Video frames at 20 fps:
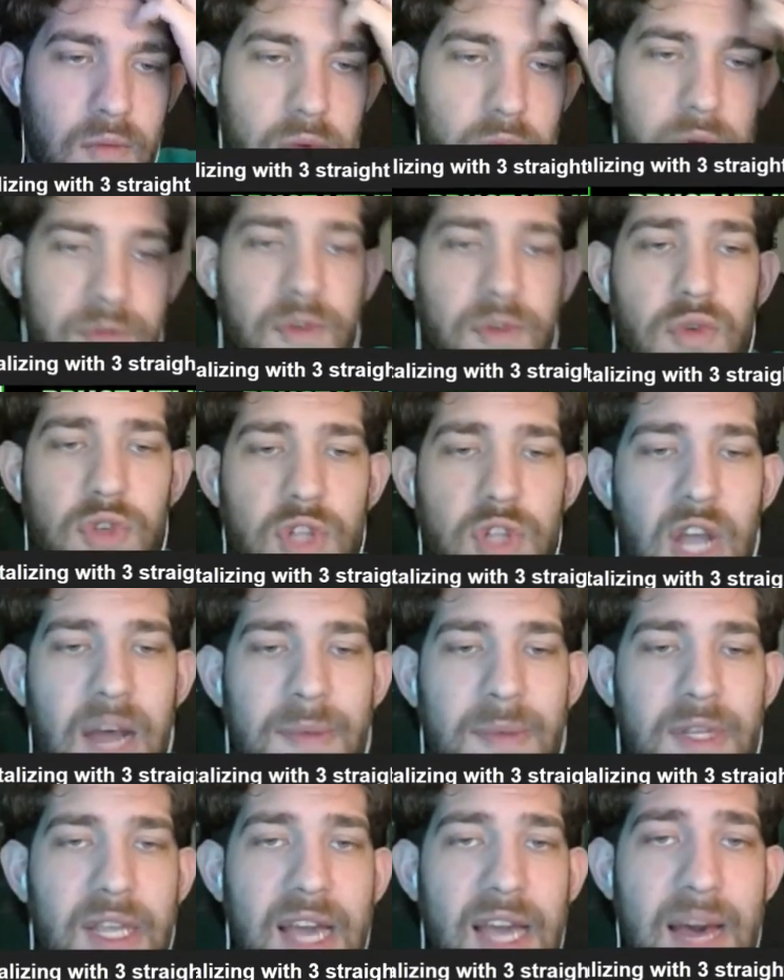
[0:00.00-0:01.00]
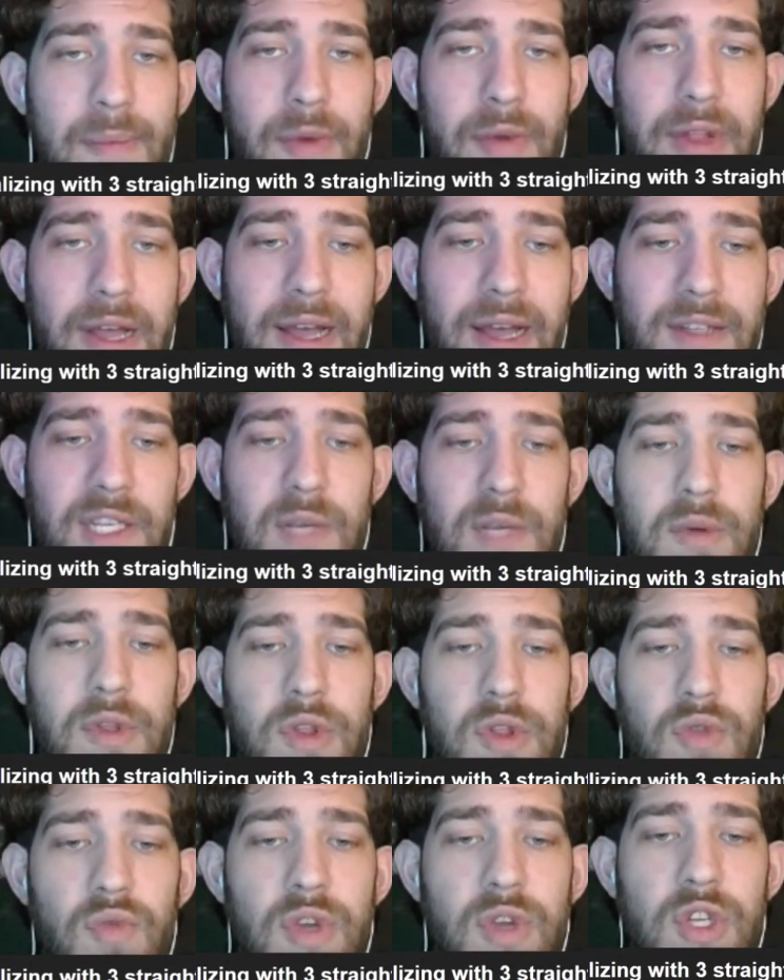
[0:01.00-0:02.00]
A few stops and capitalizing
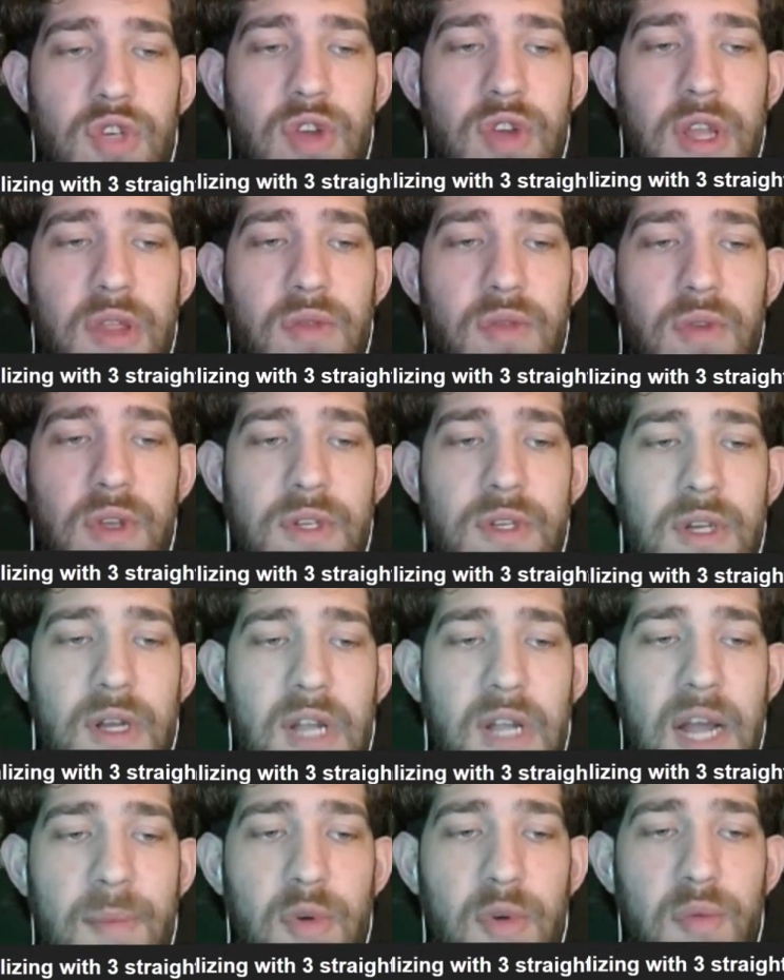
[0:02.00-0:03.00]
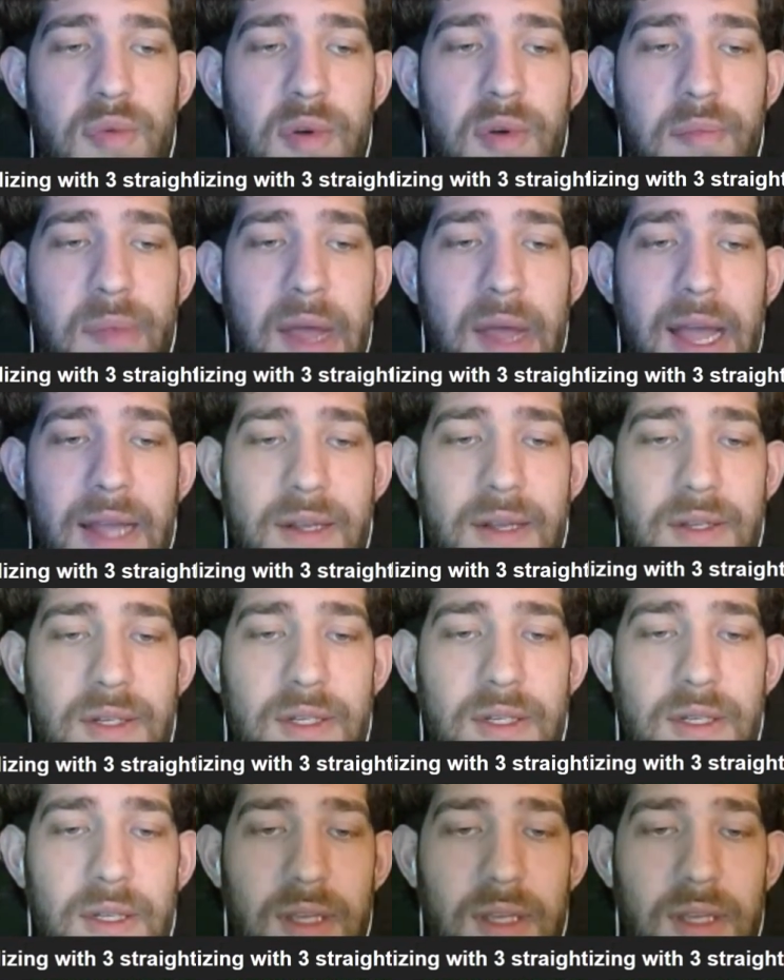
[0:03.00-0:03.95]
with three straight threes and a couple putbacks.